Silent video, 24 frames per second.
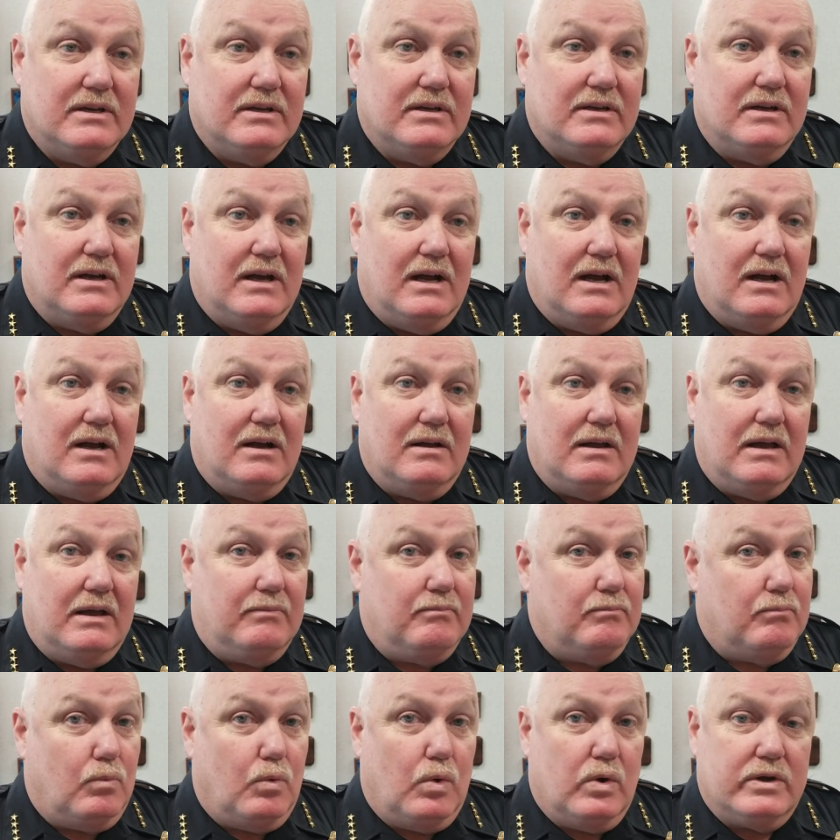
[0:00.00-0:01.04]

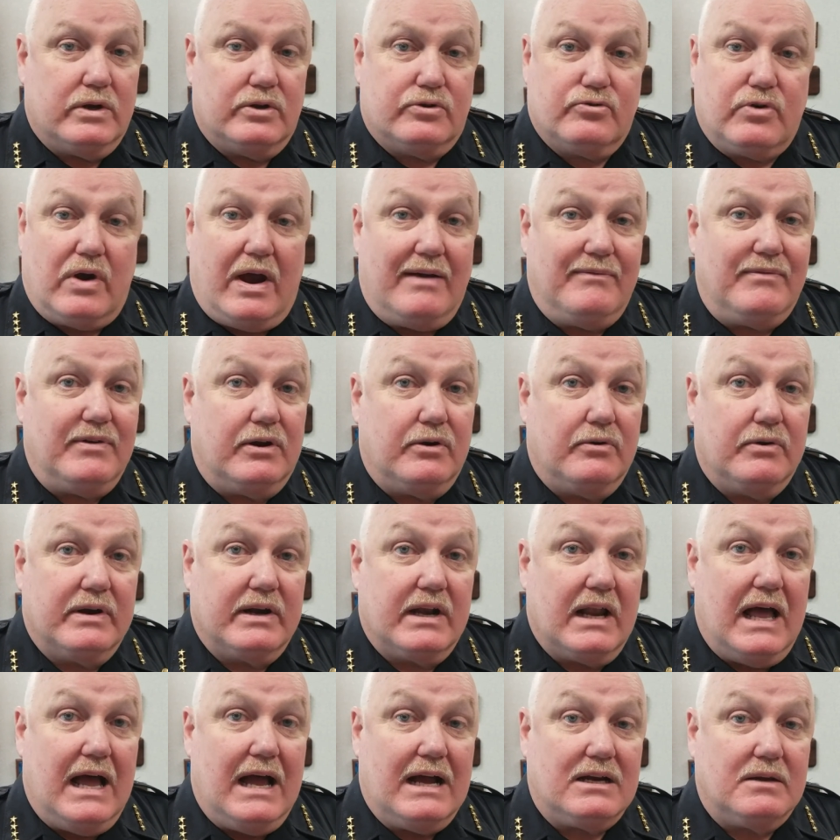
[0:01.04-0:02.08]
And when the traffic
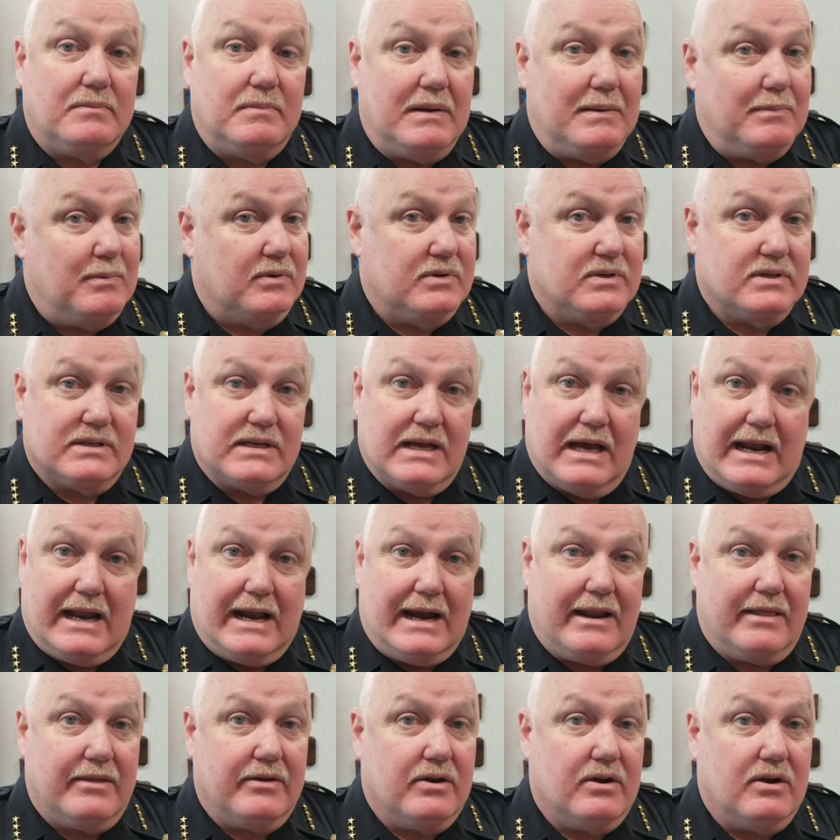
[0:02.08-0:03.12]
gridlocked, people just got
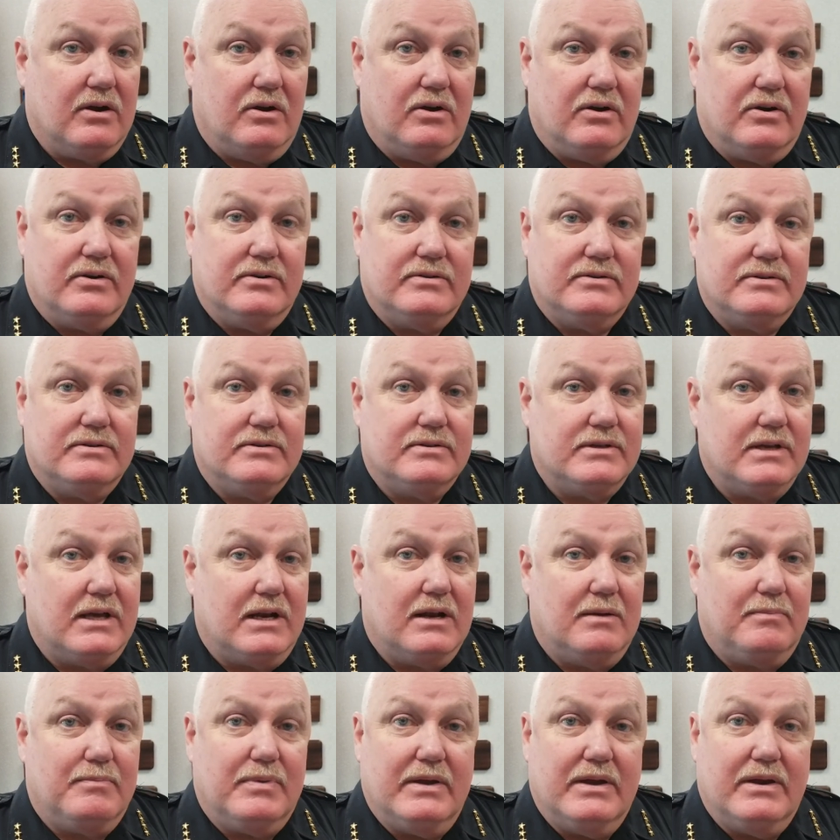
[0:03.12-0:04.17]
out of their cars and set
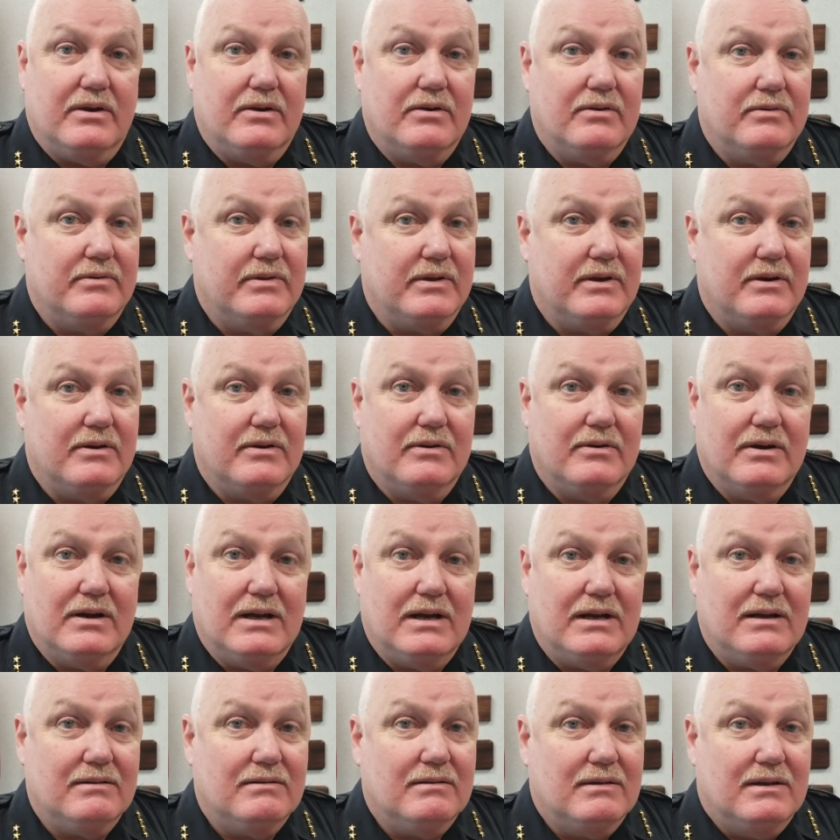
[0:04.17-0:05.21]
up
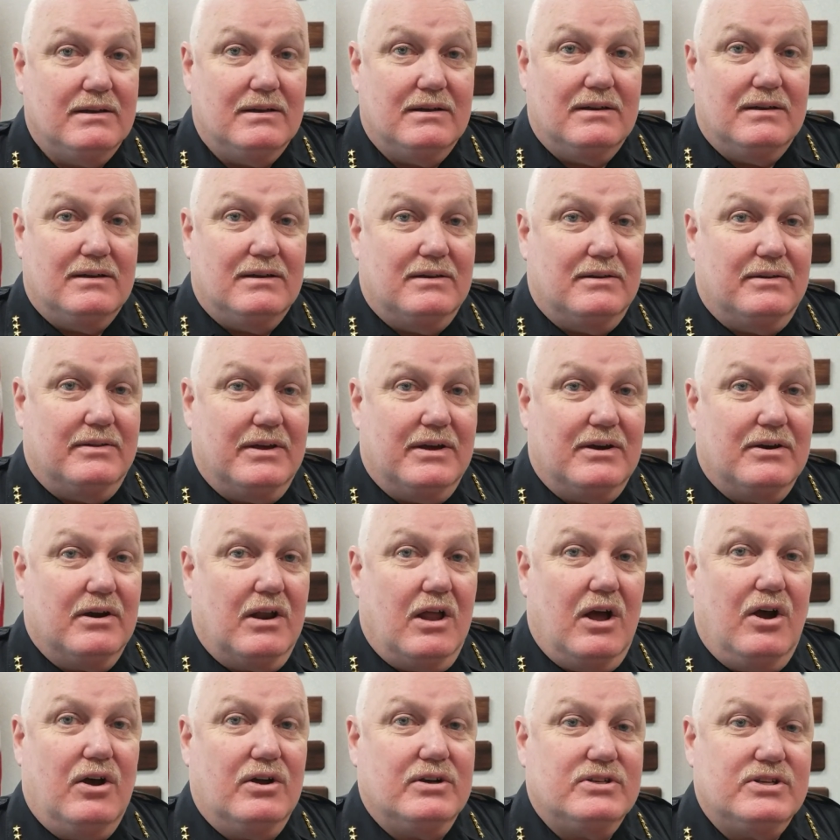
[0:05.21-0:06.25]
their
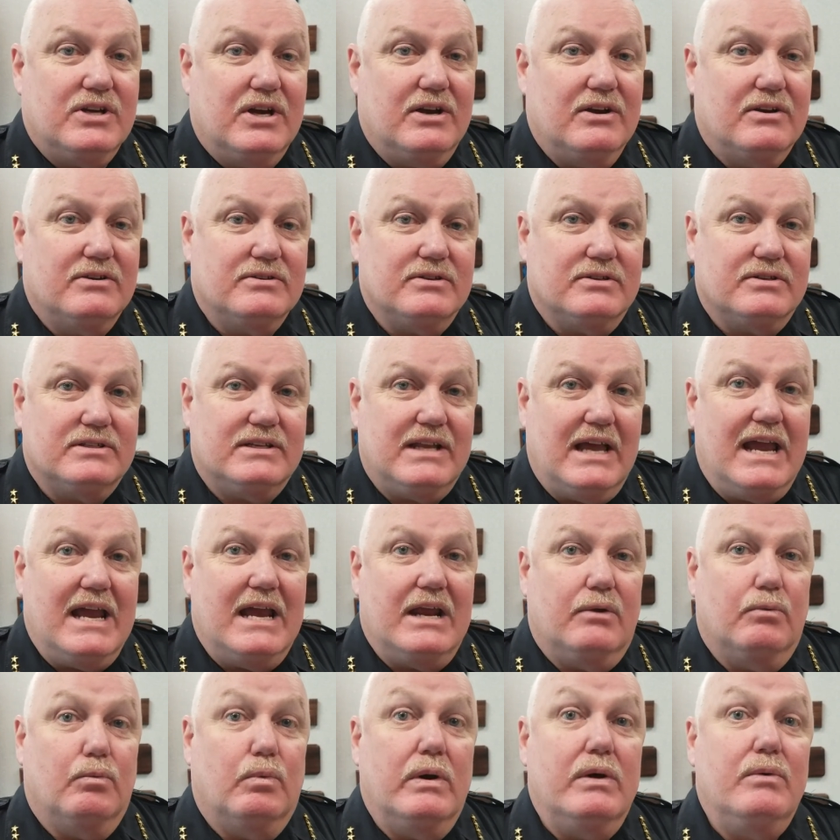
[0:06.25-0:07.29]
lawn chairs and
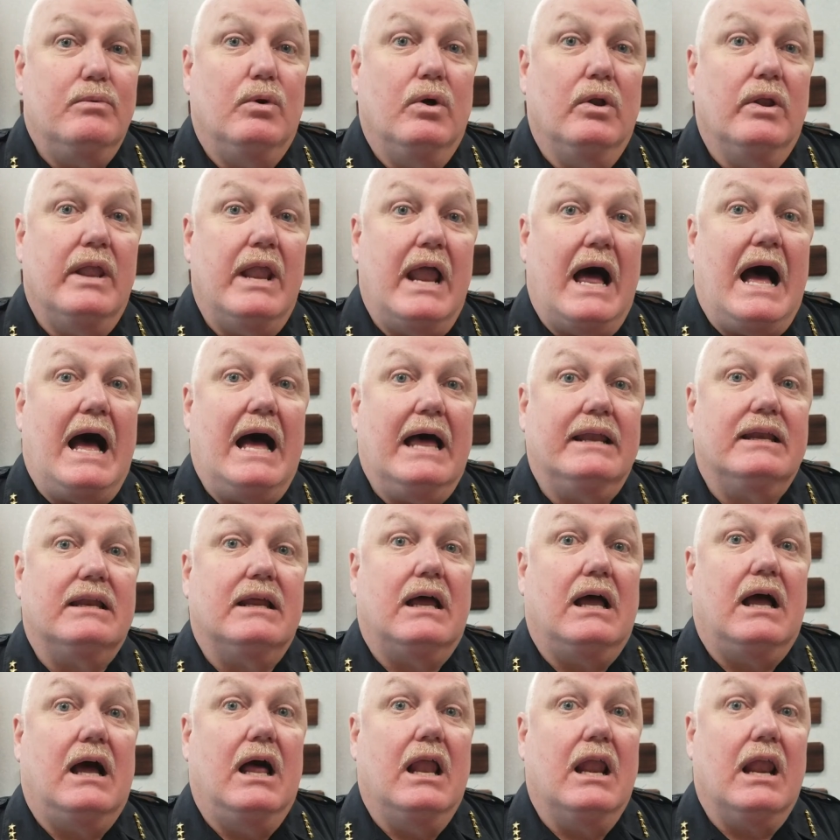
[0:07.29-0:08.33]
stayed. We will not
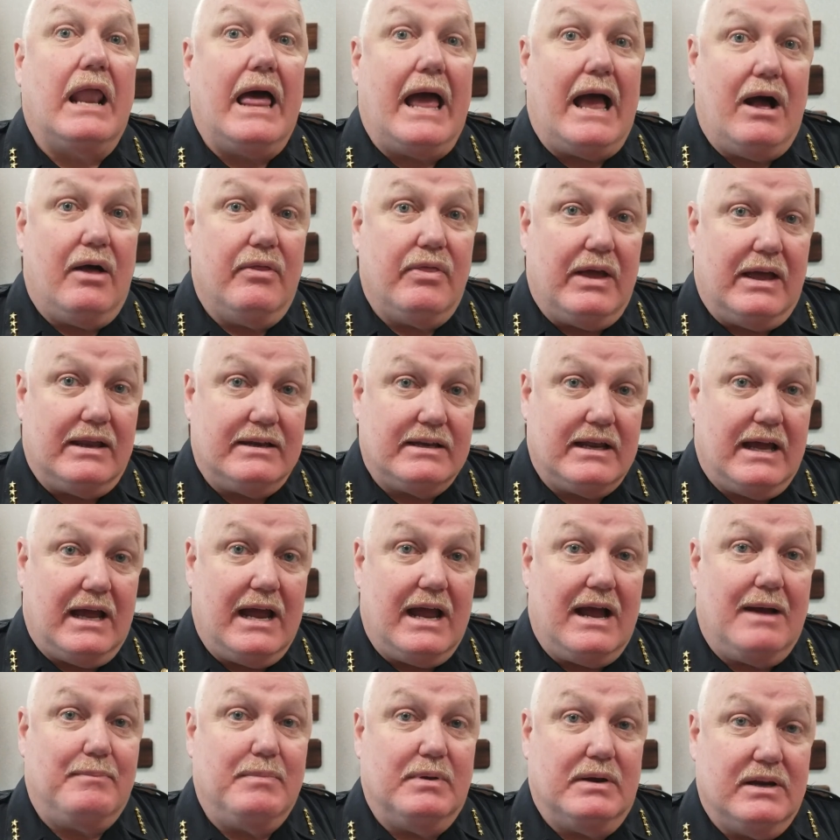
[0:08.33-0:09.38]
allow that to
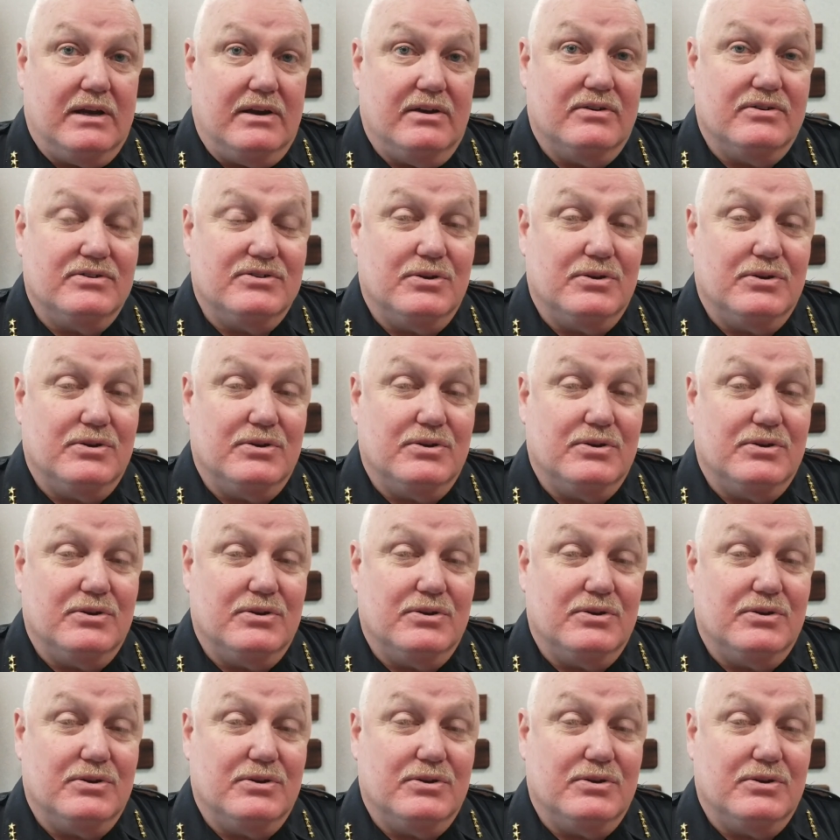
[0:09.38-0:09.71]
happen here.